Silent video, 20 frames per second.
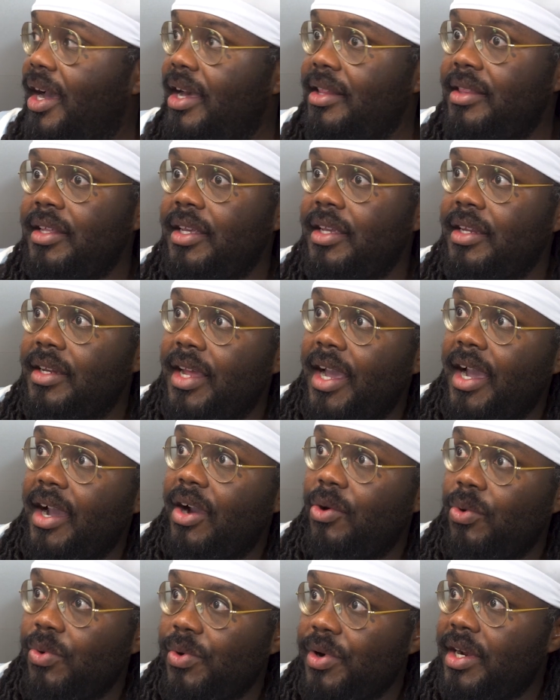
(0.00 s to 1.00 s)
I think
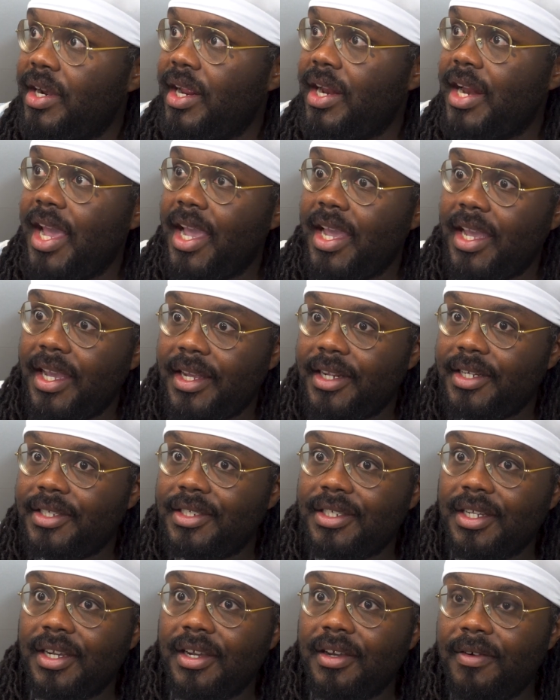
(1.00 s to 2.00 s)
now we're in an
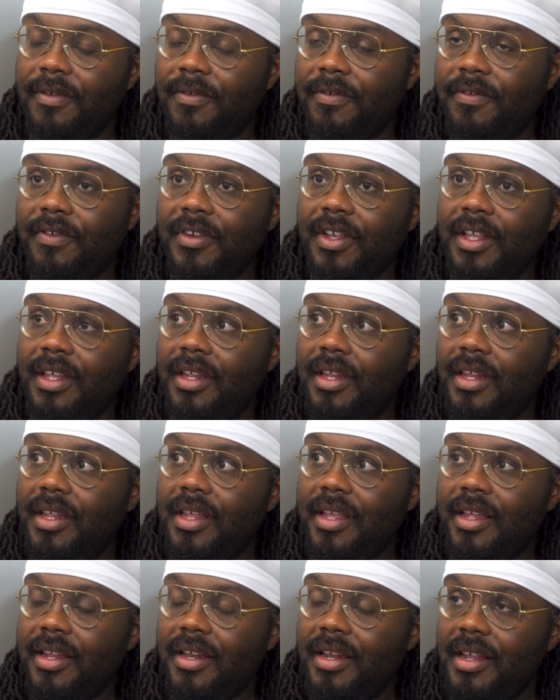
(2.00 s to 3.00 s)
age of
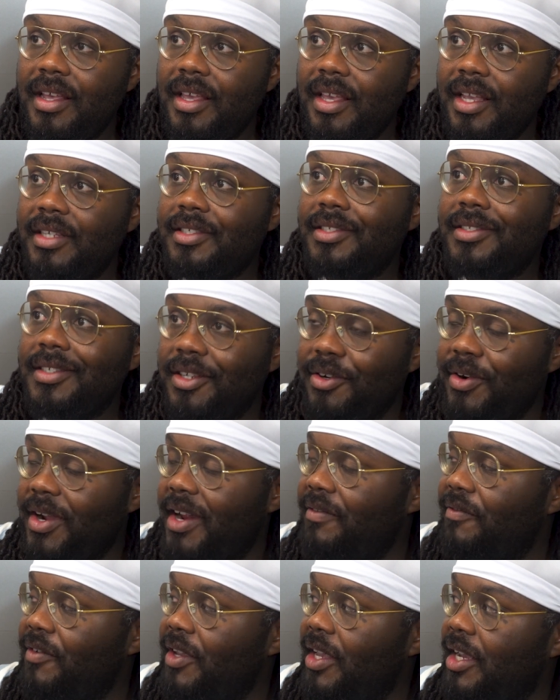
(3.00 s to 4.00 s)
instant
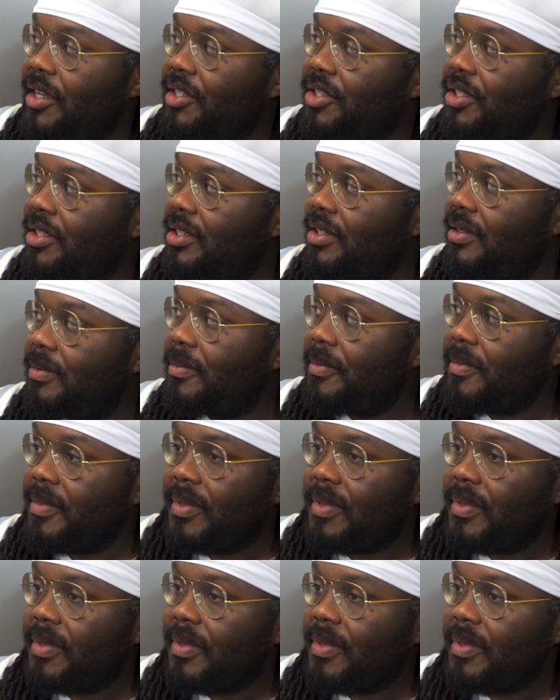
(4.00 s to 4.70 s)
gratification.